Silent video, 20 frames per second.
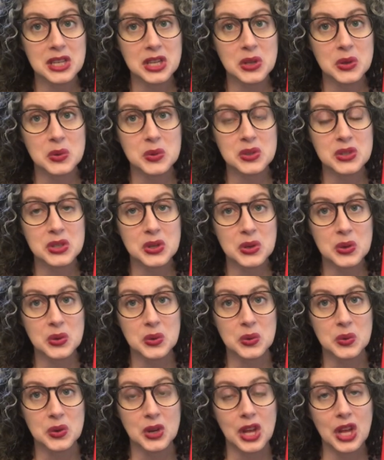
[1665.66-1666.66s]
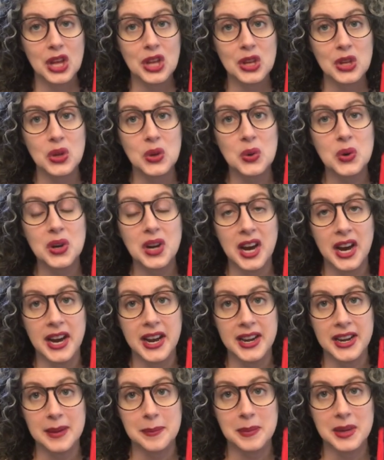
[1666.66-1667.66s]
you soon. You're
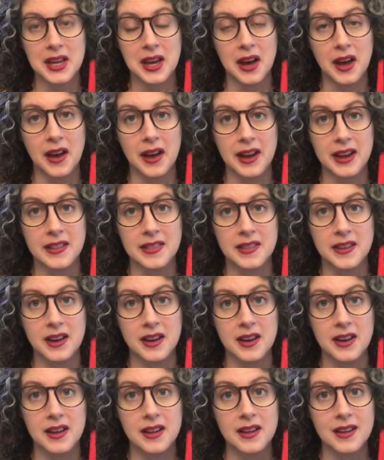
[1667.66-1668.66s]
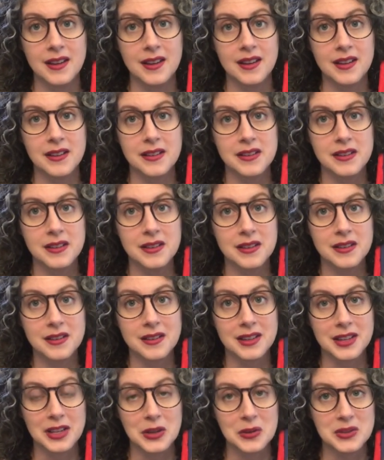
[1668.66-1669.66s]
hiding behind the,
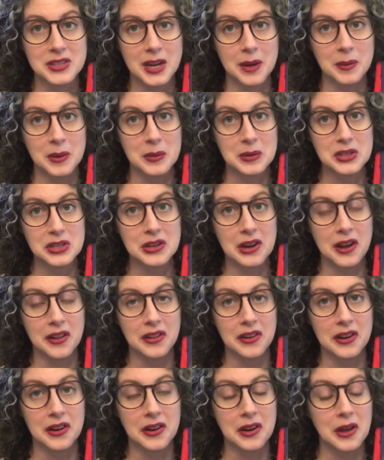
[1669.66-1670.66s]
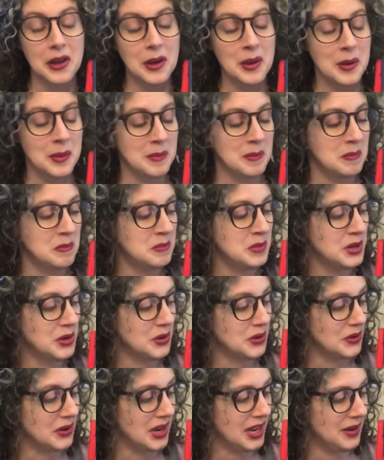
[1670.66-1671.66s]
you tell me which color,
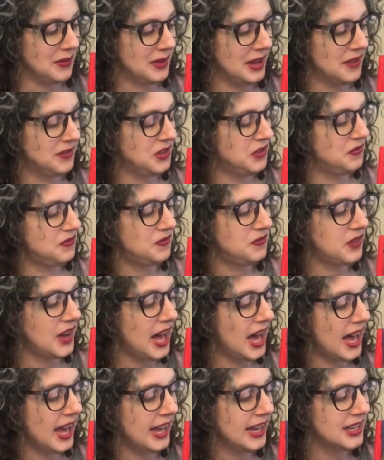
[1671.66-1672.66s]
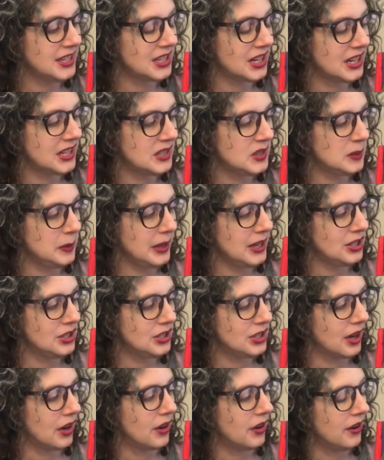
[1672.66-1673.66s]
moon. And we have to find our space
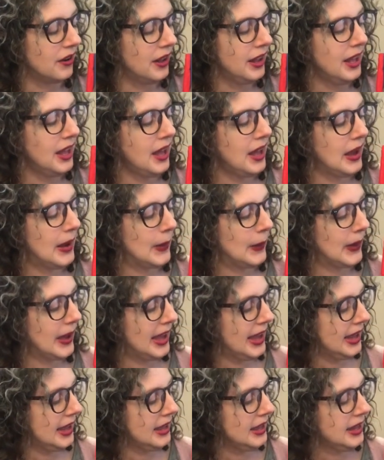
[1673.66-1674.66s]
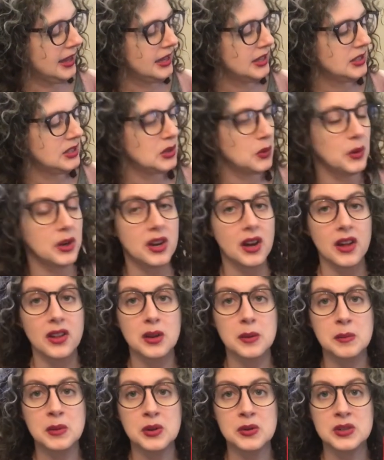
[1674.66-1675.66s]
shuttle. Okay? So what color
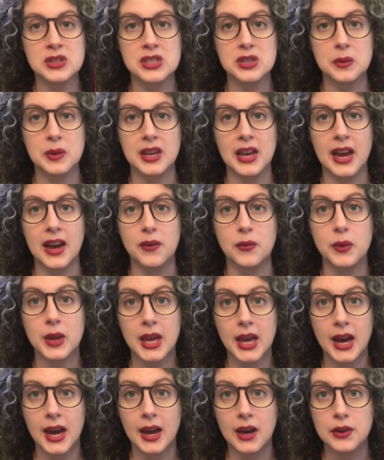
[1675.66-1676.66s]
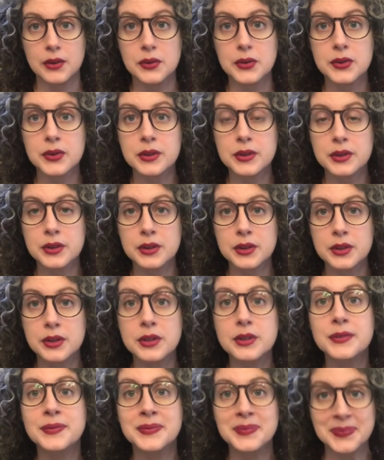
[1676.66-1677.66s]
moons do we have? We have
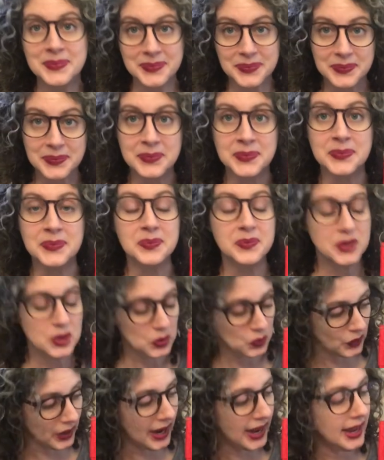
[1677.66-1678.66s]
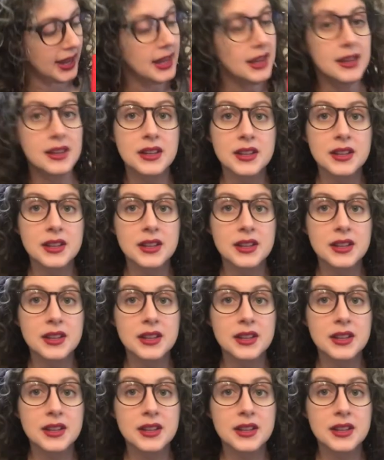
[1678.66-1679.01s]
gray,